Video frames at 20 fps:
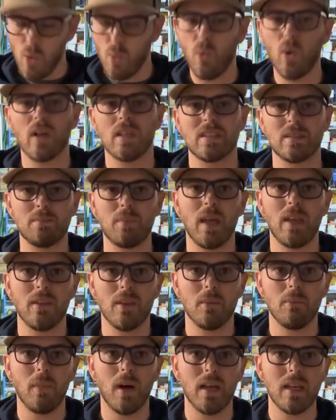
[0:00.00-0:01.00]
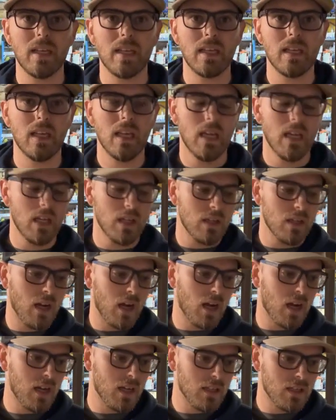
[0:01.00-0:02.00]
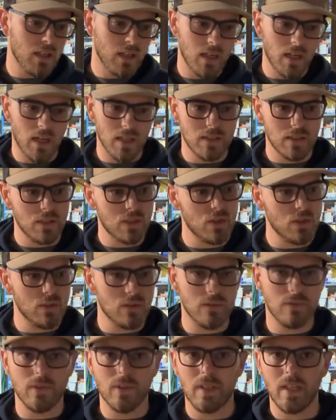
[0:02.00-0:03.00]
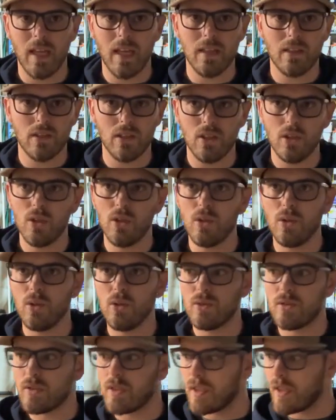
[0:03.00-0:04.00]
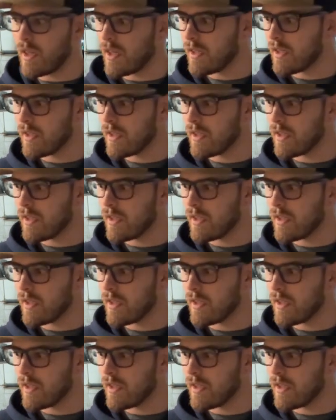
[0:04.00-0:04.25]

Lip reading: want to spend the money, and I just use it for daily use, and